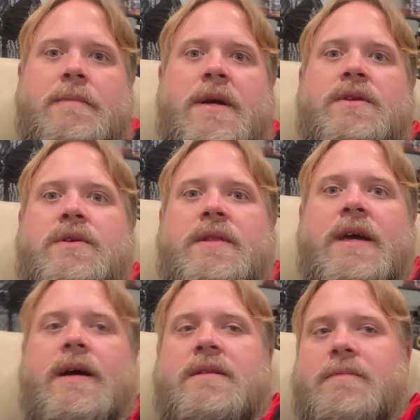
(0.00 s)
I might do
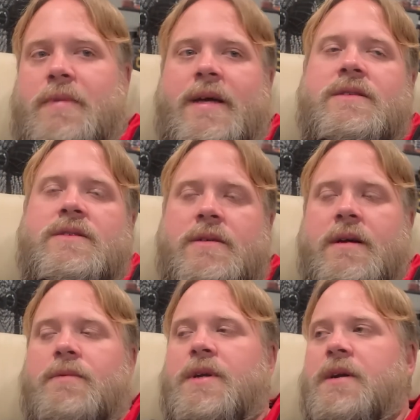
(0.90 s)
that, depends on
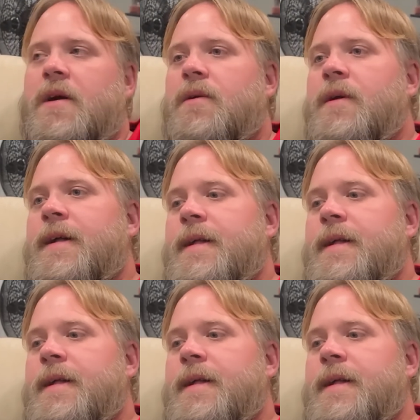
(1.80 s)
how we go.